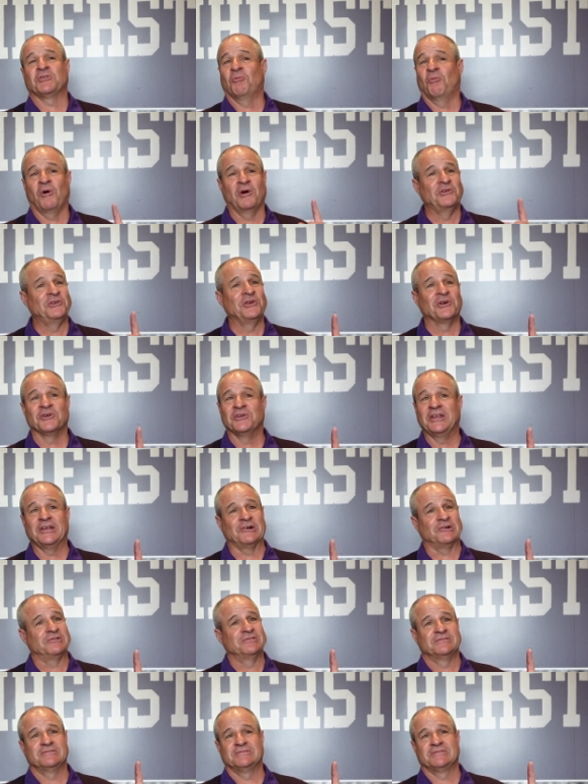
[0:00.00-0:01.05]
one-year deal.
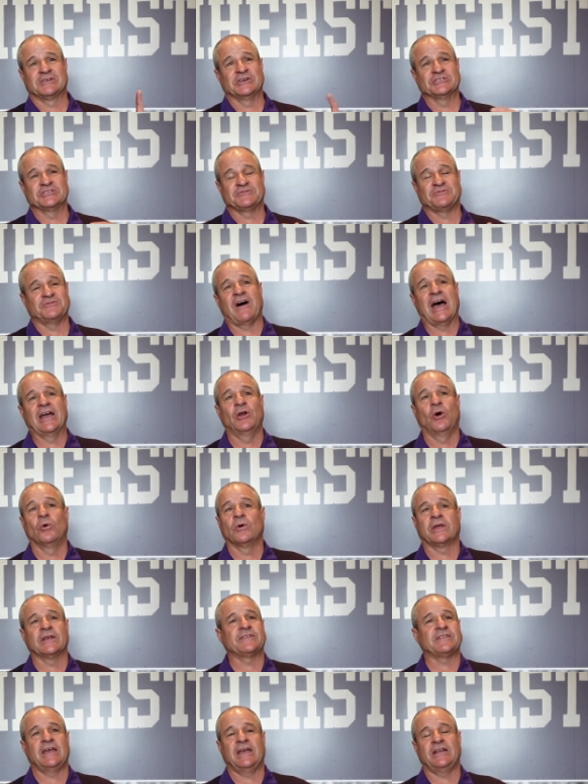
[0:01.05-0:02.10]
Because if I don't
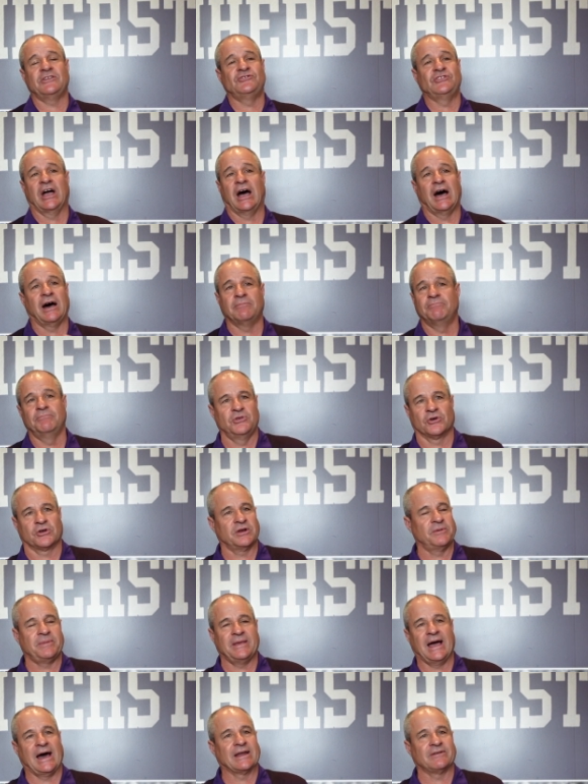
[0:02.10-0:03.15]
get the head job, you're going
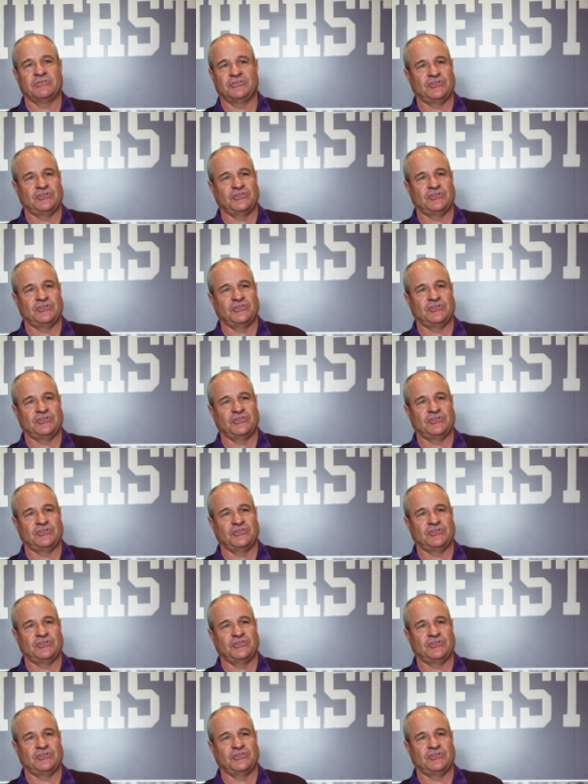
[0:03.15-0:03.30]
to be out of a